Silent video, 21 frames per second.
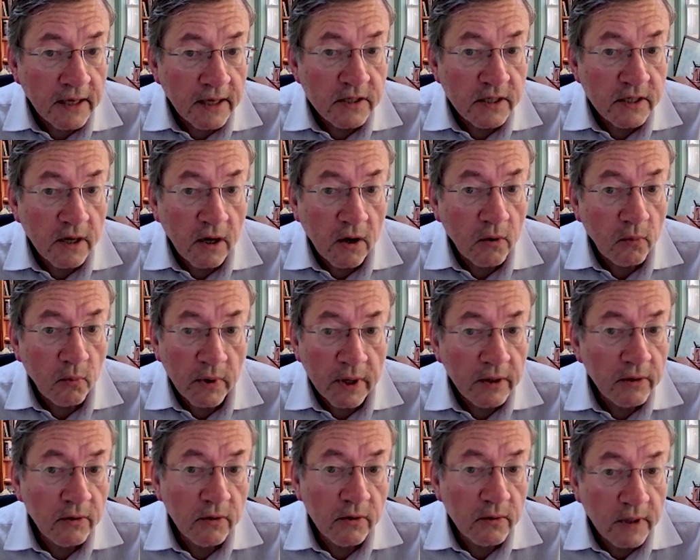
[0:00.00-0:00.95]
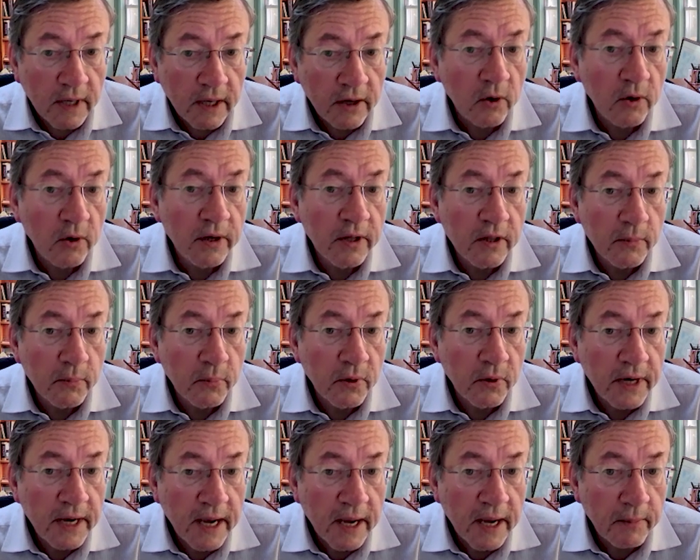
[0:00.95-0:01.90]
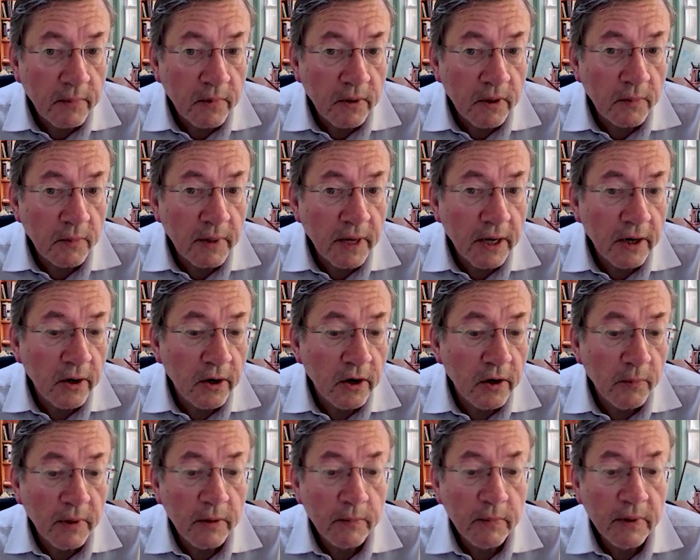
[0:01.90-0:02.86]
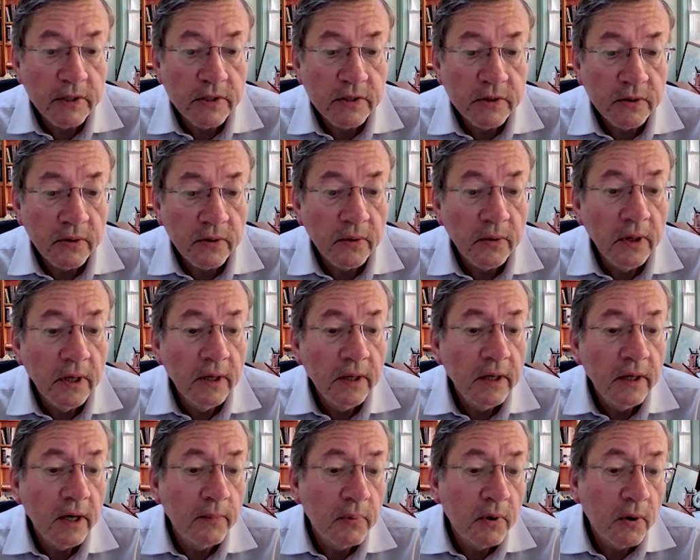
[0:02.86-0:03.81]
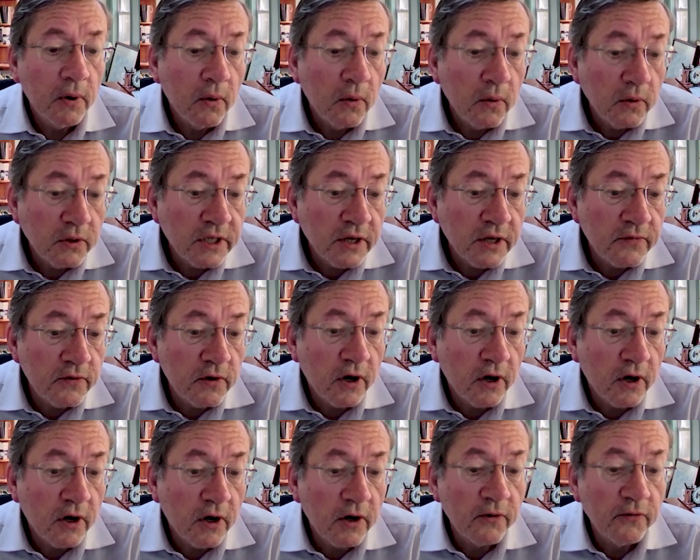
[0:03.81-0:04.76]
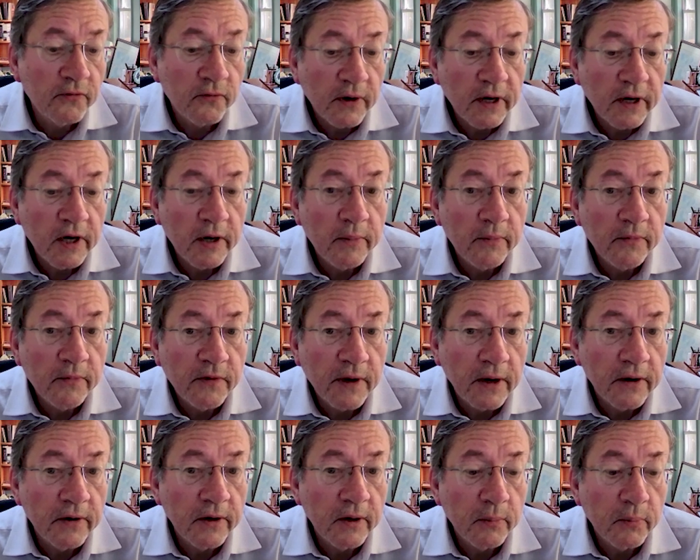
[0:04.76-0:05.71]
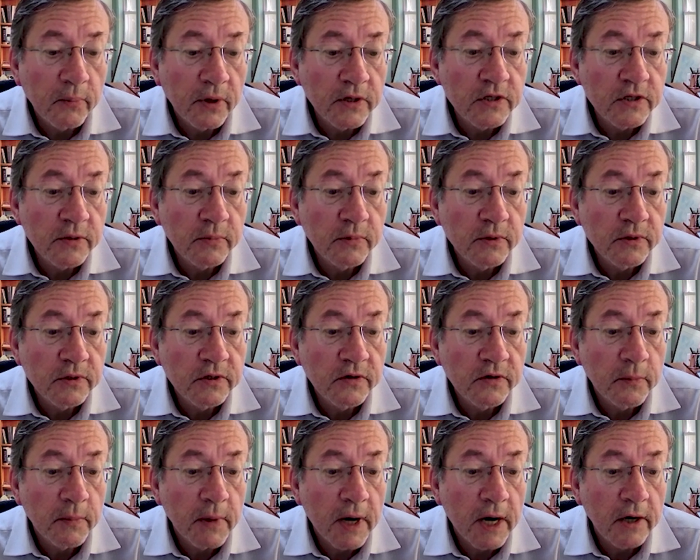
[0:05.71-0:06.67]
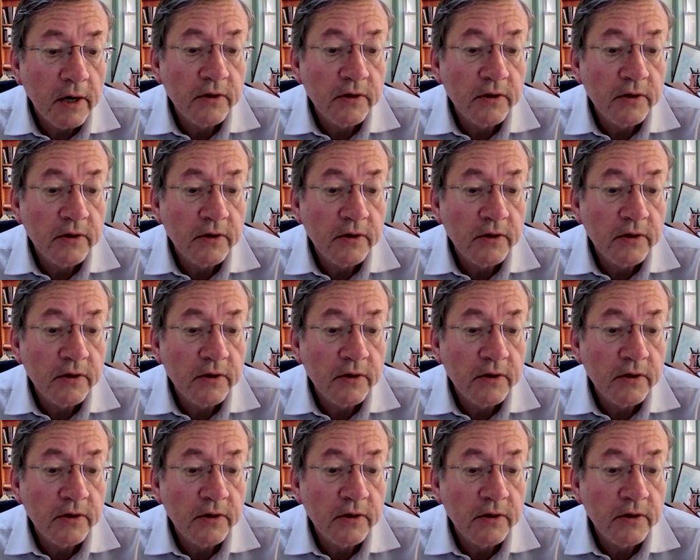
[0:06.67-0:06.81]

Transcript: That's written not only in the preamble about our commitment to uphold, safeguard freedom found on principles of